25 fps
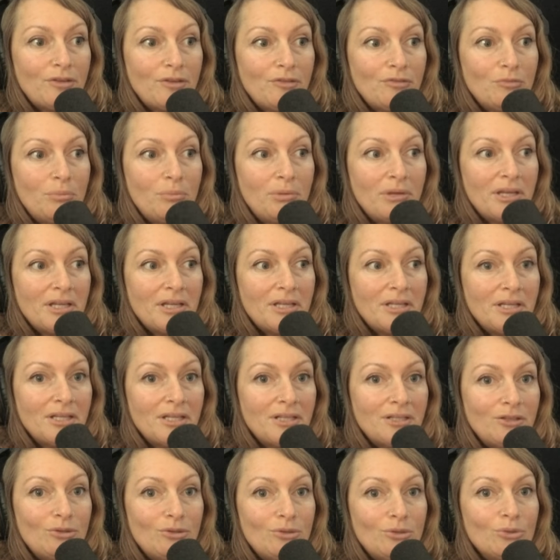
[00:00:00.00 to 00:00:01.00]
been in
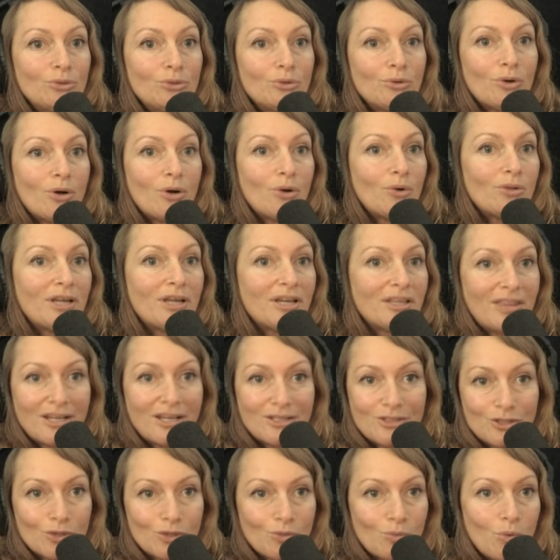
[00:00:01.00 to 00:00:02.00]
utero like that's your
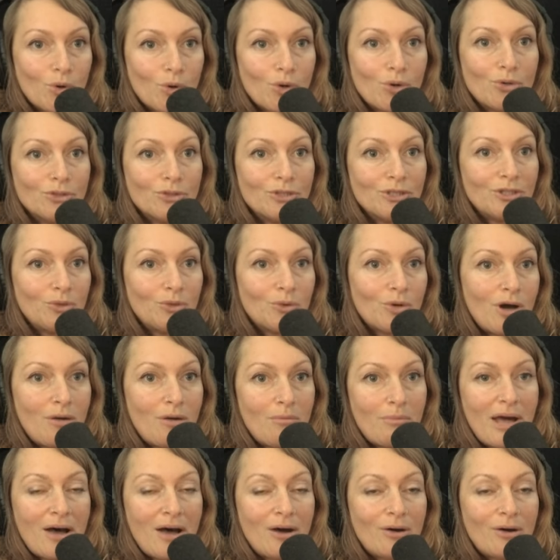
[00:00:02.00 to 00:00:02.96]
world and you come out